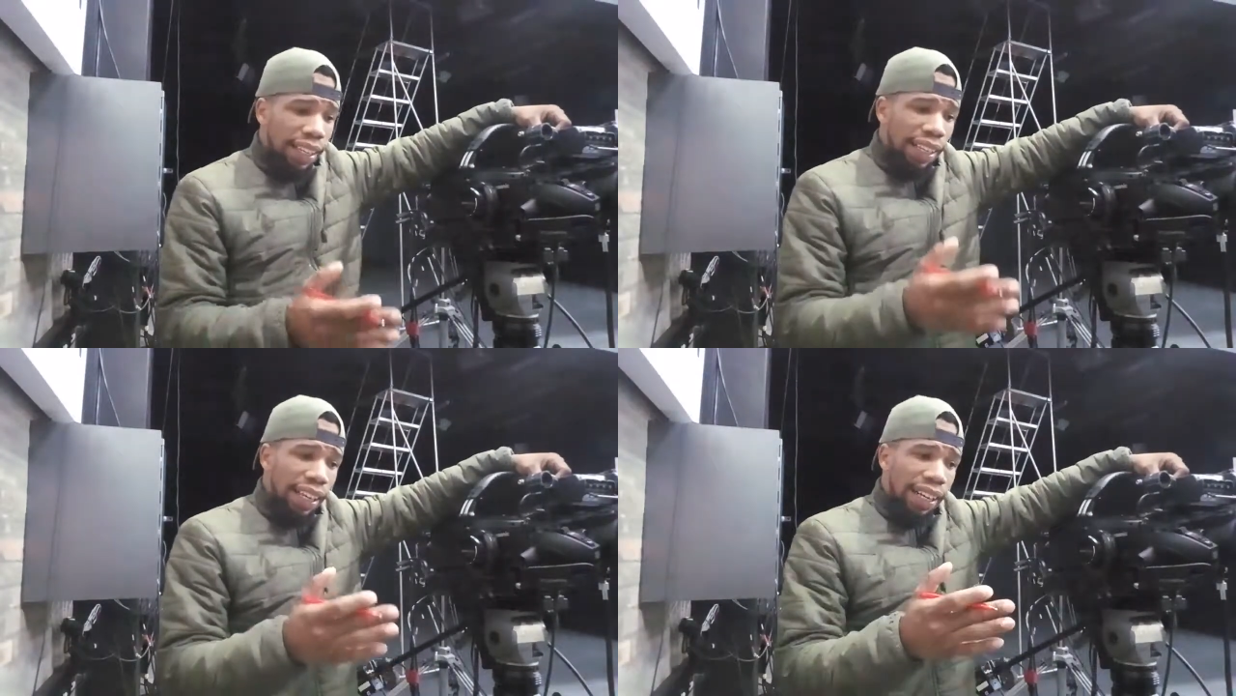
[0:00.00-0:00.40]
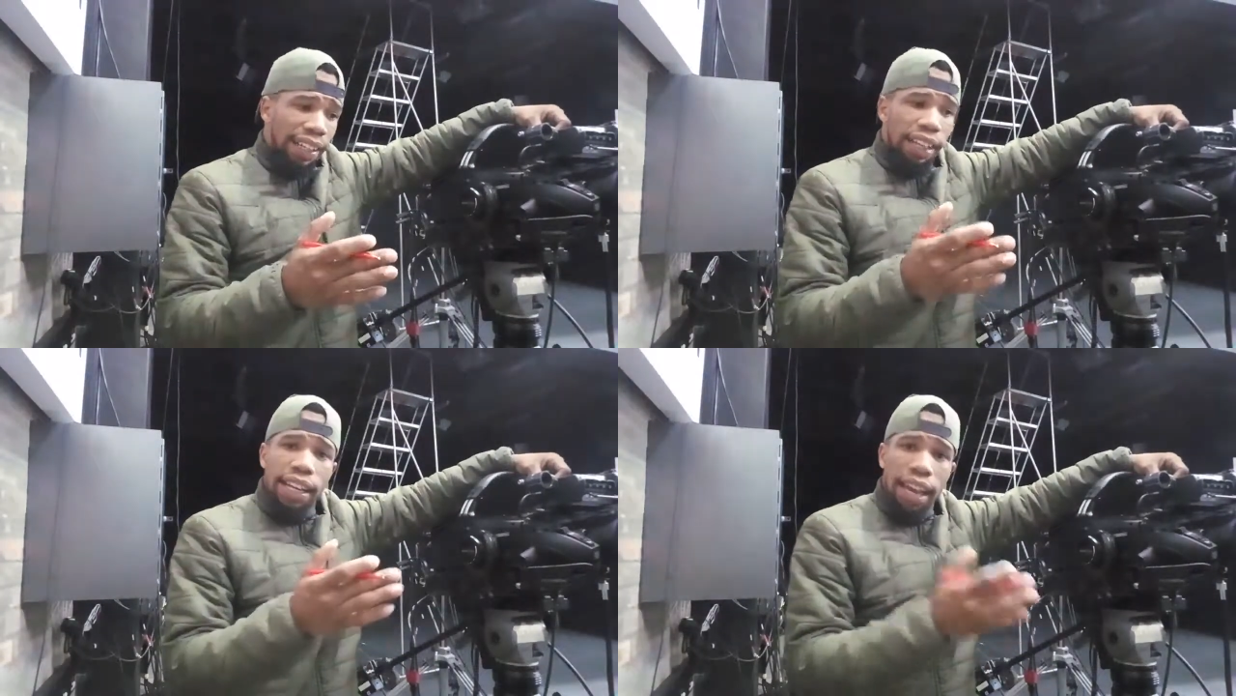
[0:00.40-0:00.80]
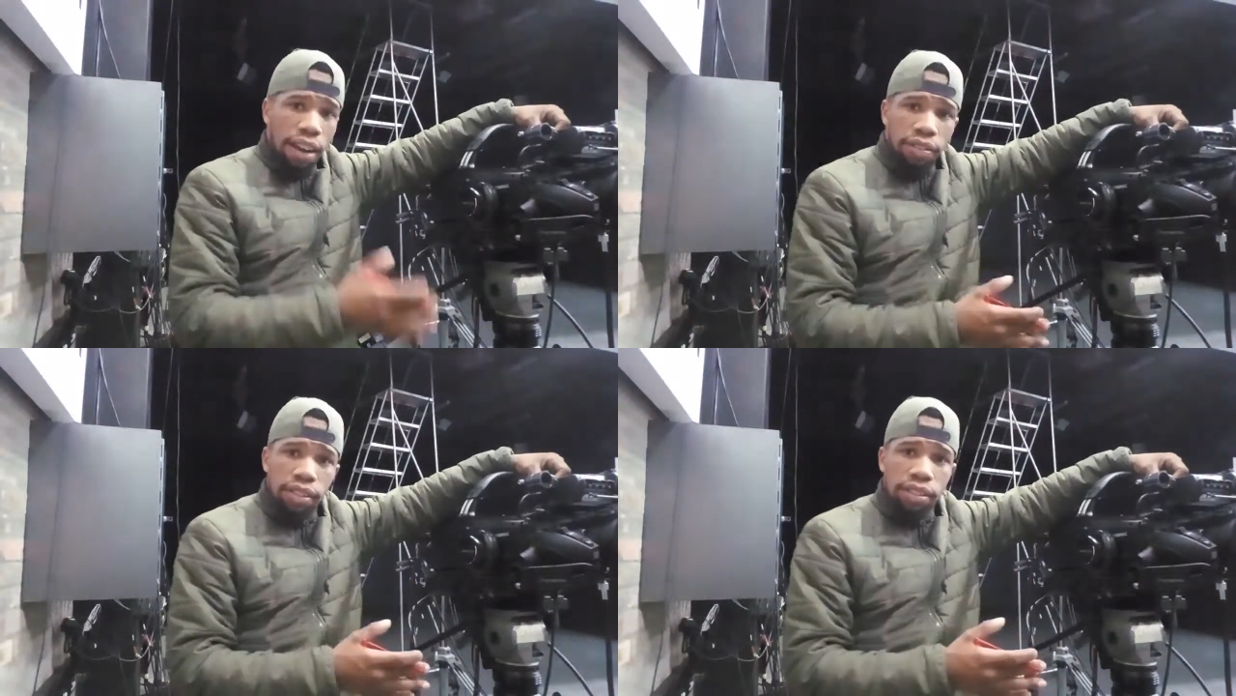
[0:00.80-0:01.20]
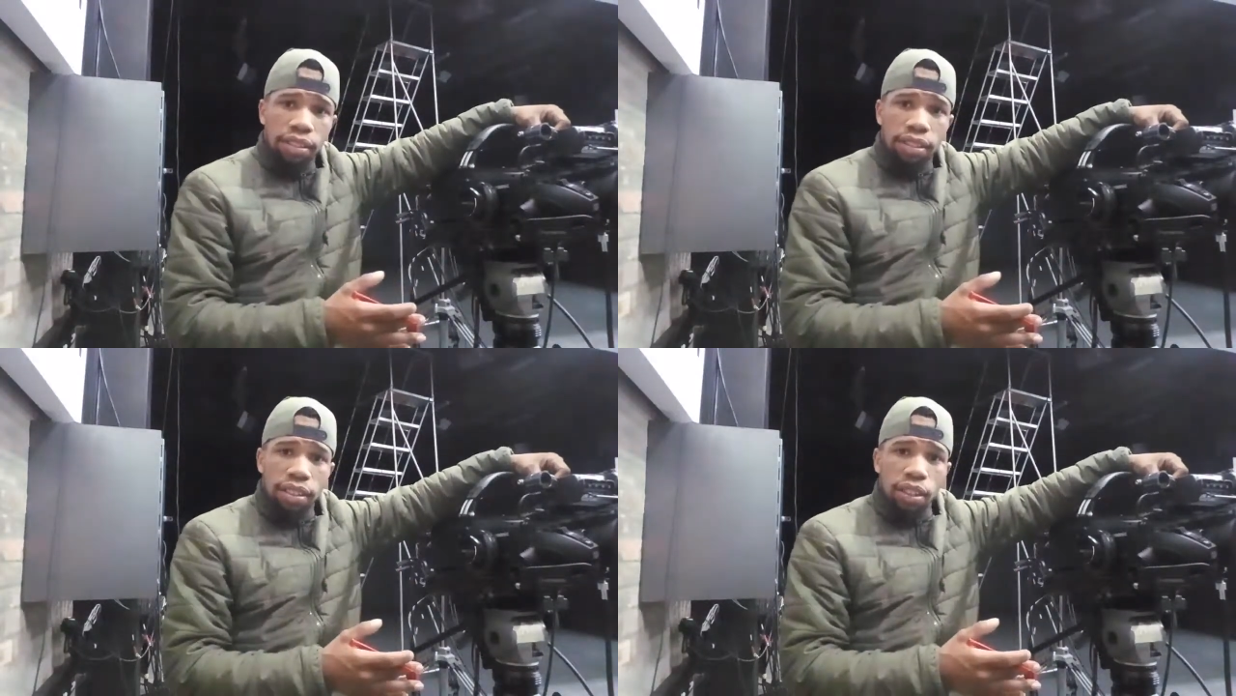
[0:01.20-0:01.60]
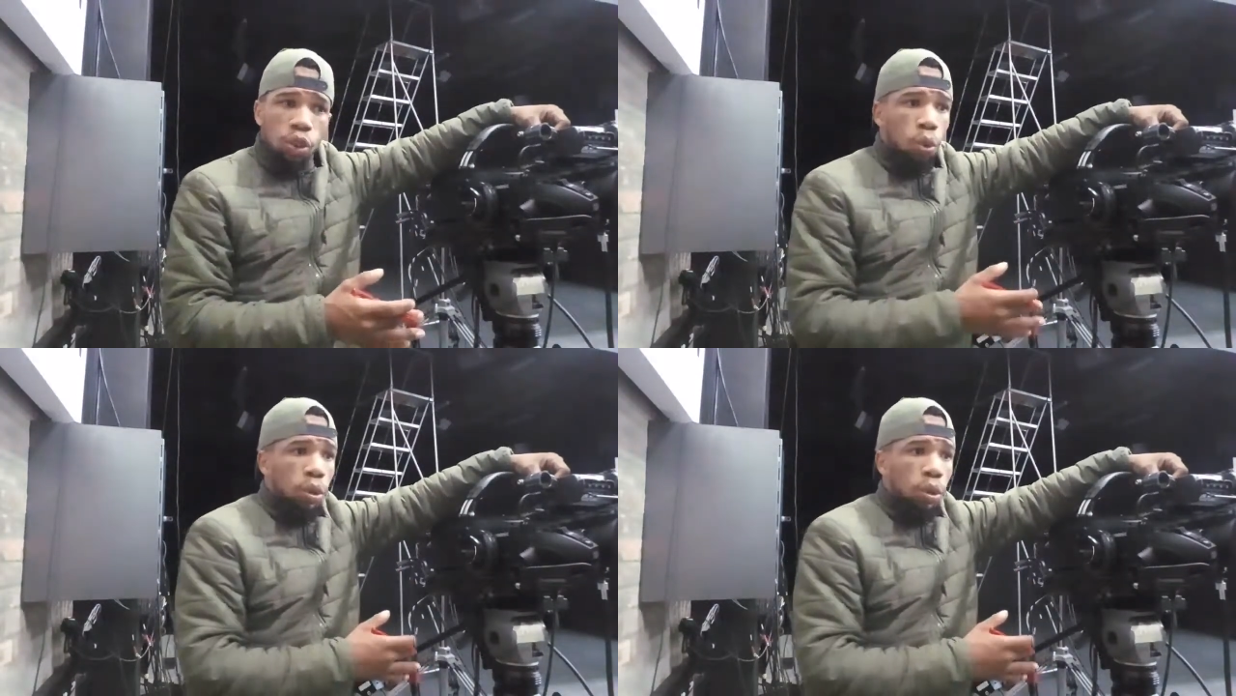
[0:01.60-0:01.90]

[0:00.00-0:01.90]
in grade 11 to